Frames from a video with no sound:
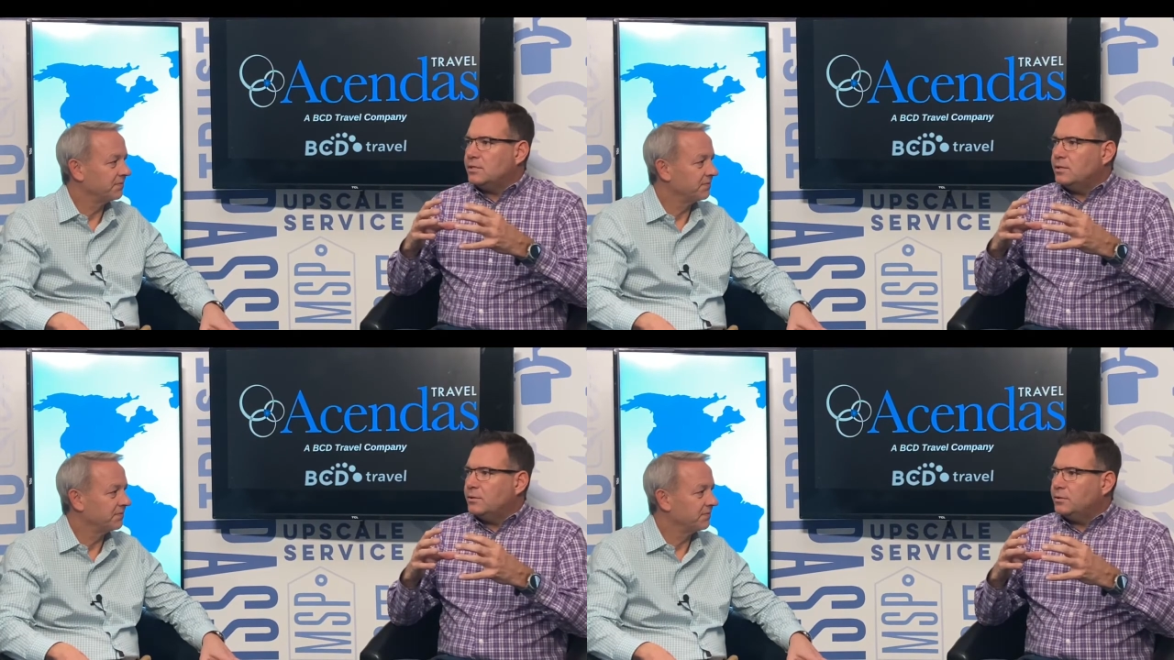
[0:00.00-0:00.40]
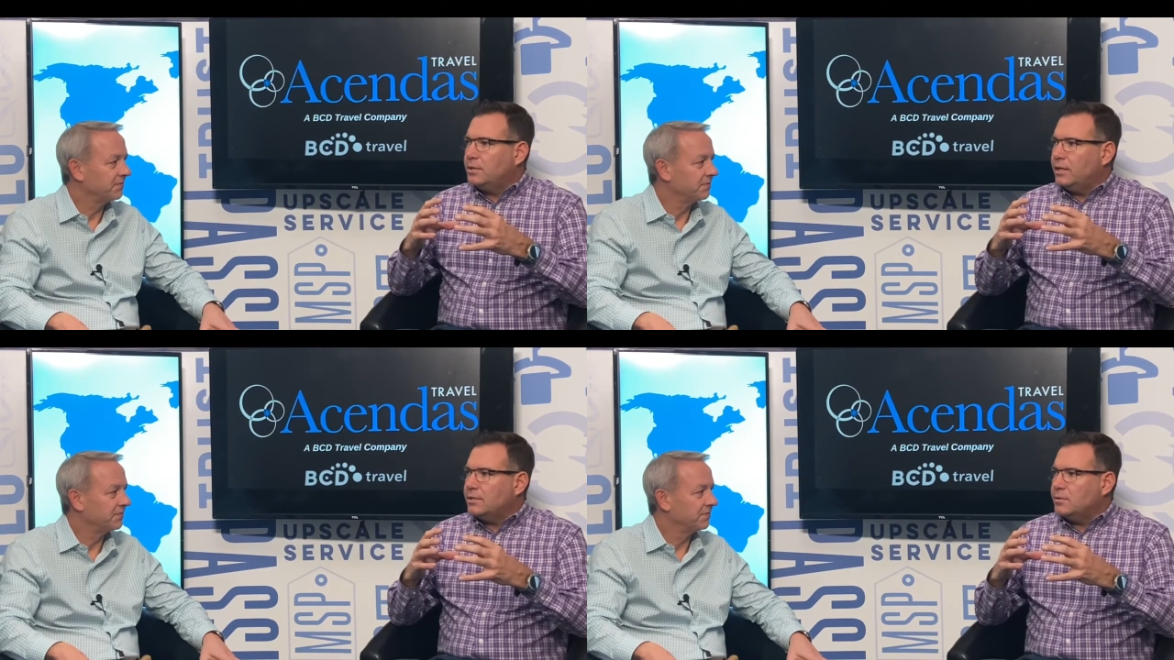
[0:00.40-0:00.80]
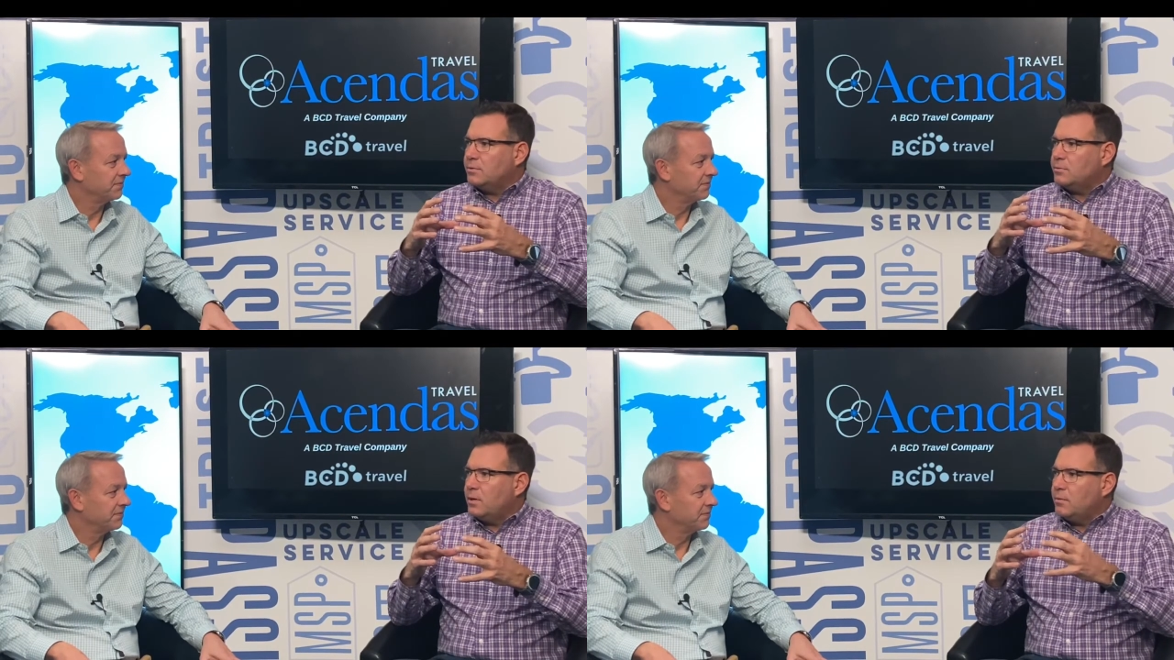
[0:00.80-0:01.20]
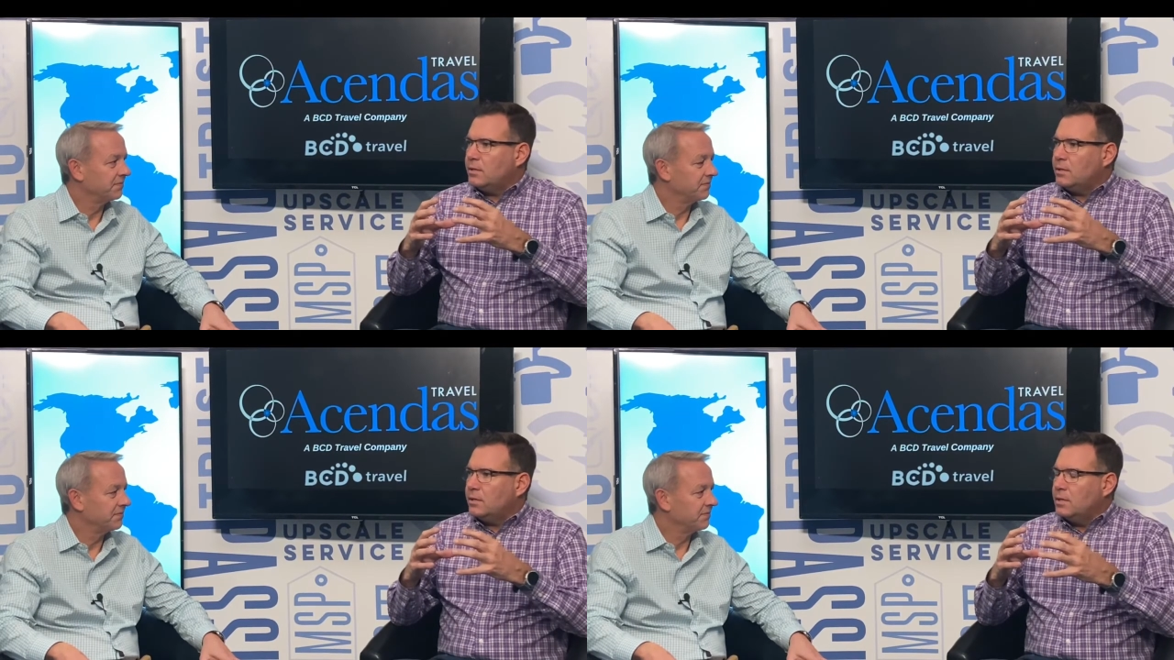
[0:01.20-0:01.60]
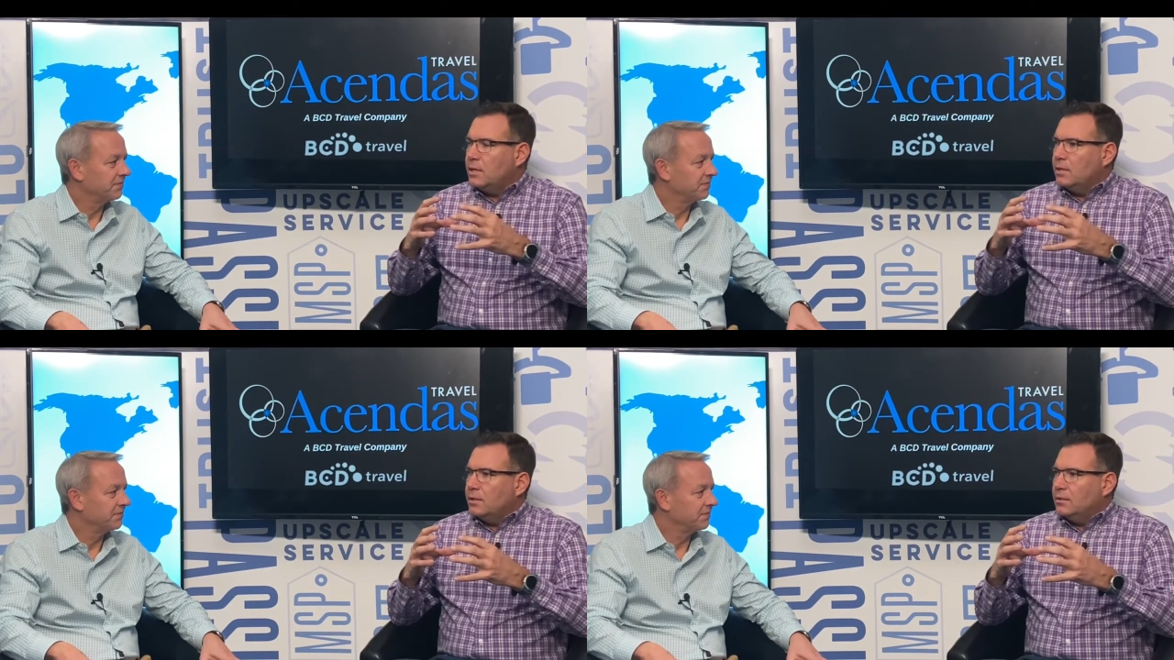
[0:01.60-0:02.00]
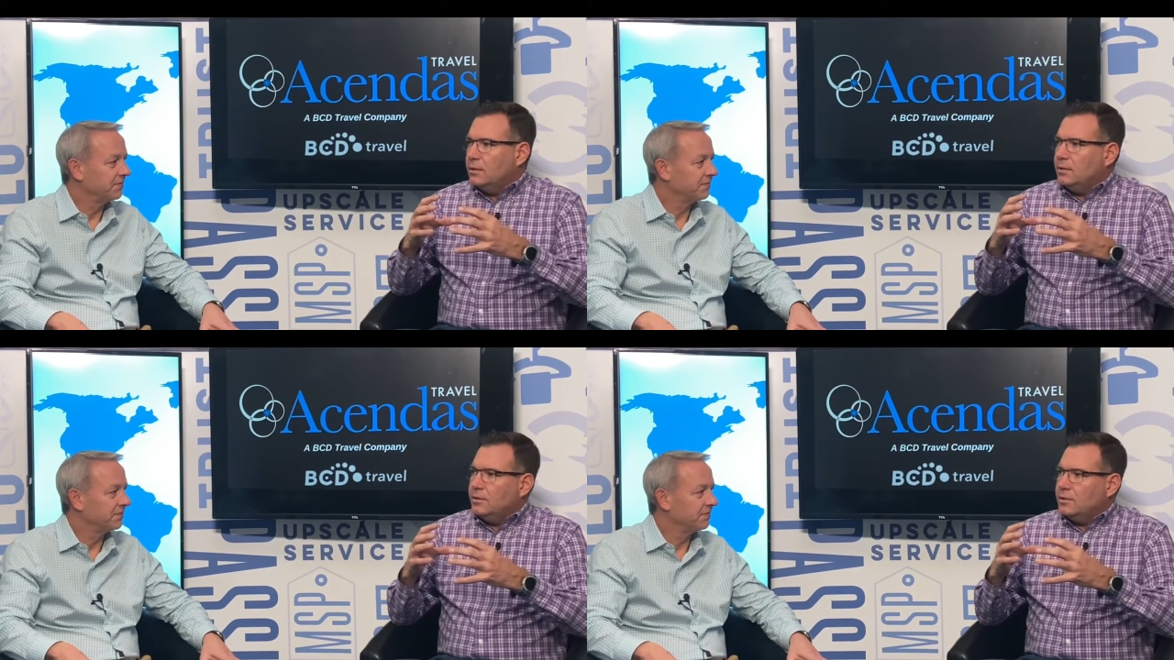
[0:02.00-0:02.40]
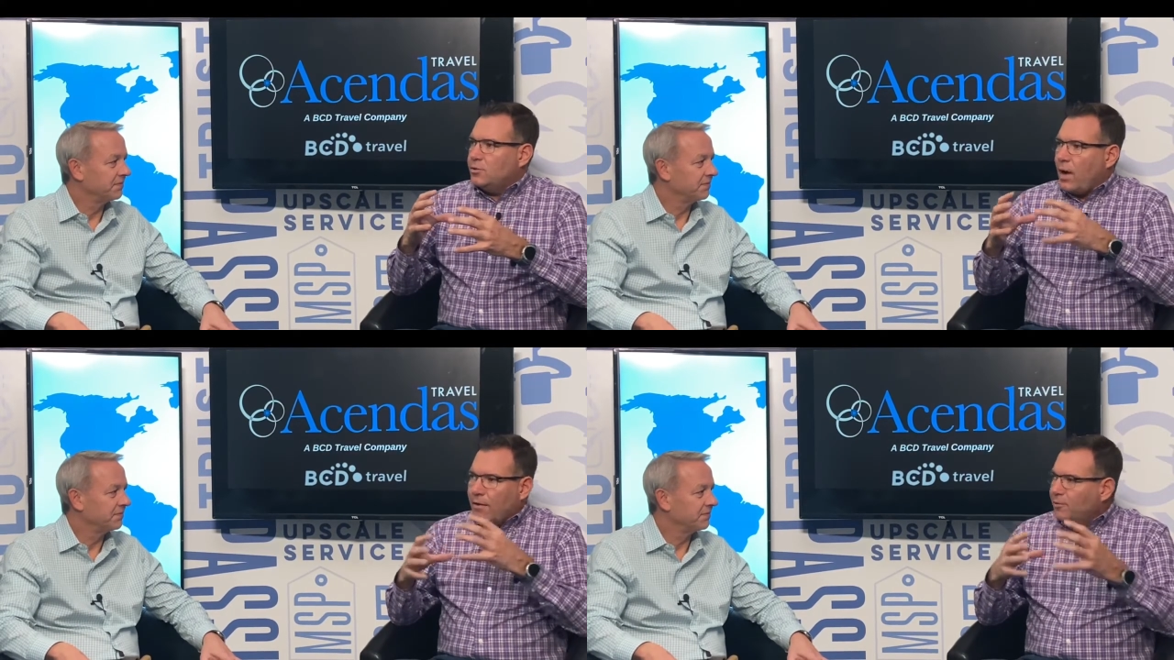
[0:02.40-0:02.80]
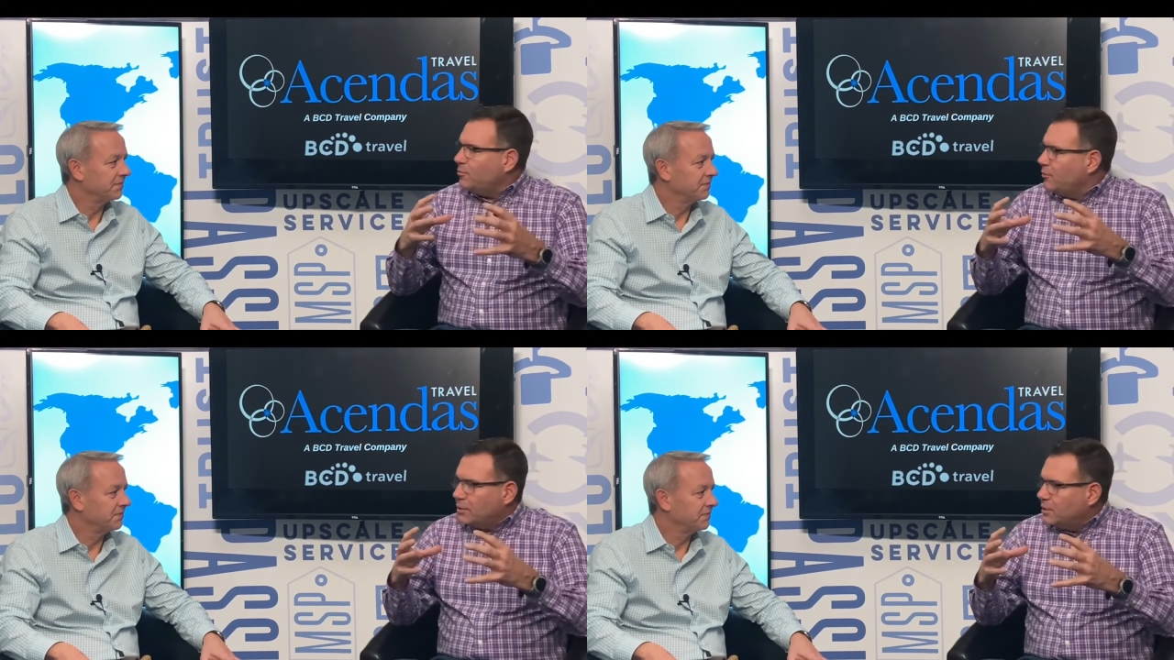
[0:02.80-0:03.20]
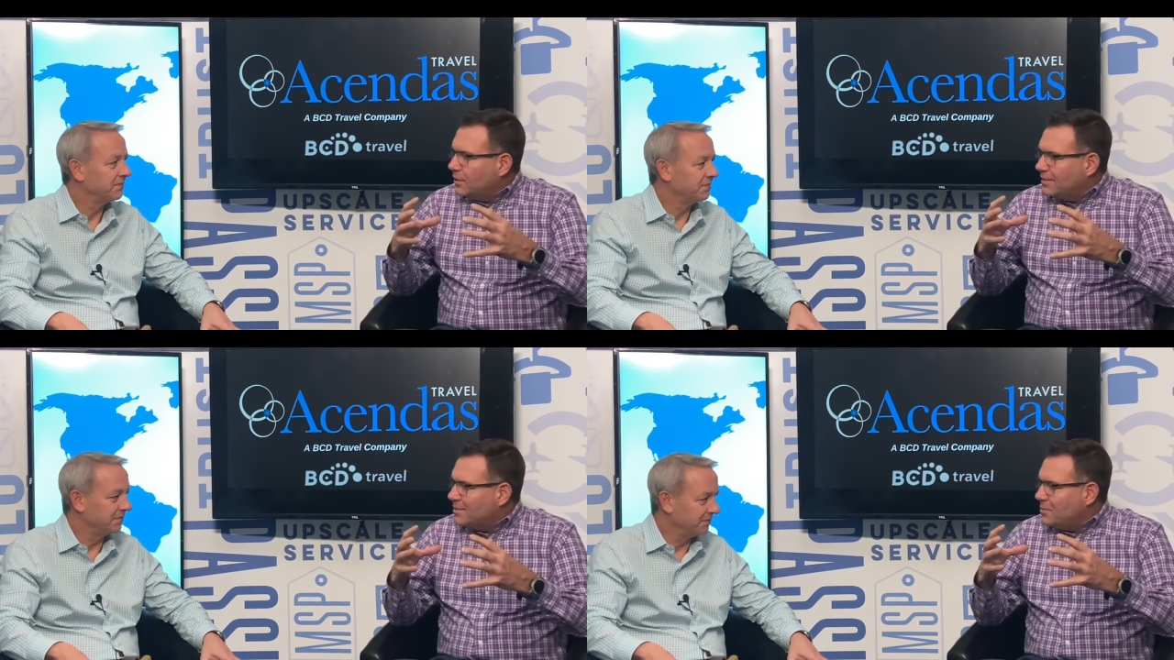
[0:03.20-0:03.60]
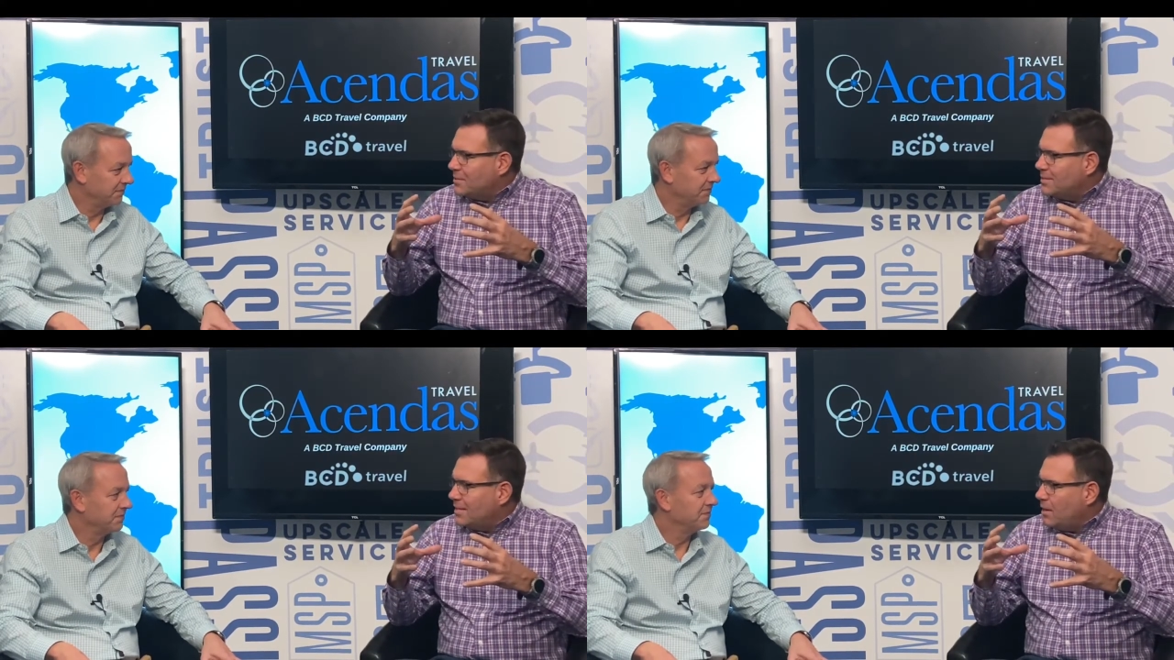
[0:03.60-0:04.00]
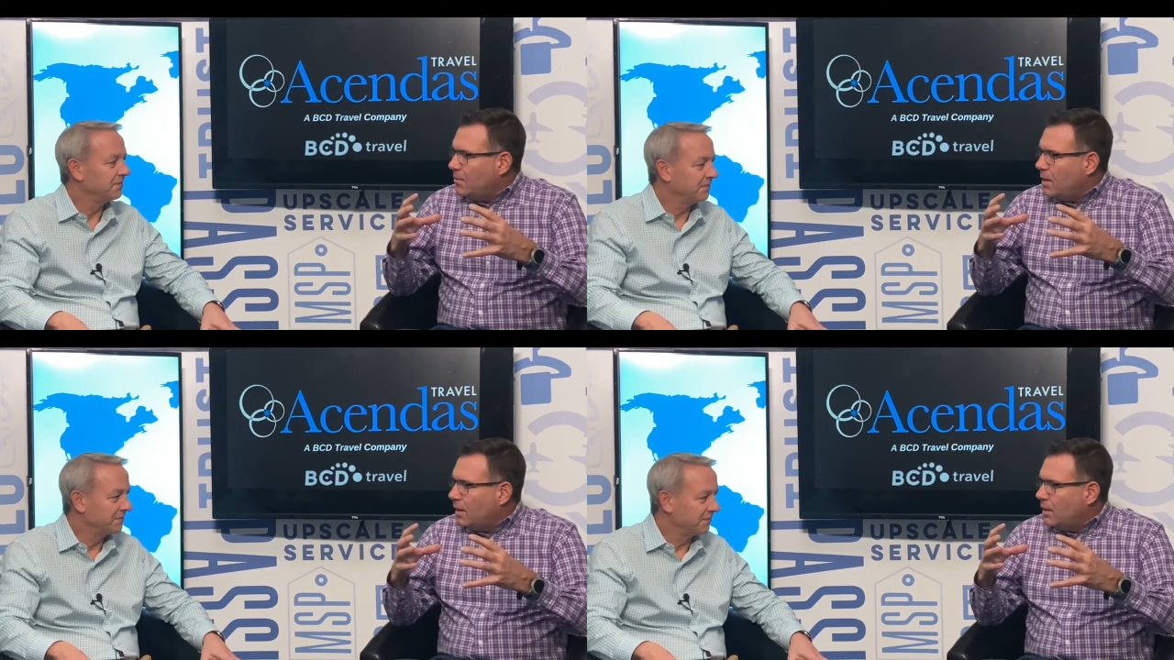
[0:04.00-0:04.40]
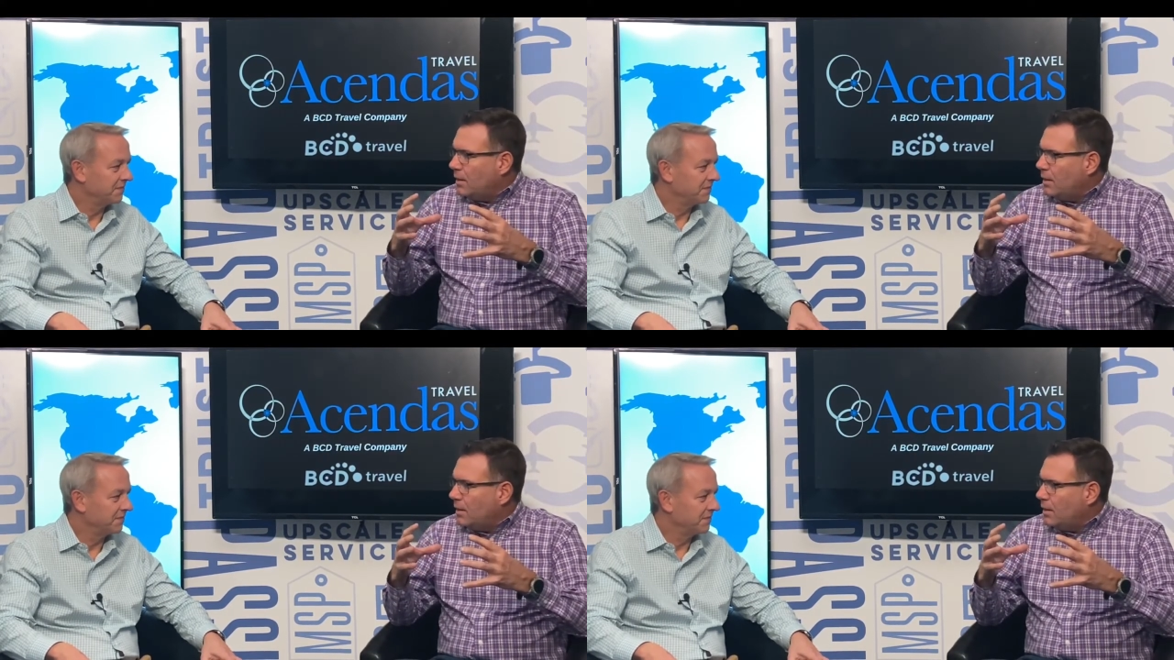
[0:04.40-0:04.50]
Speaker 1: in the old days, it was maybe the traveler friction, as they would say, right?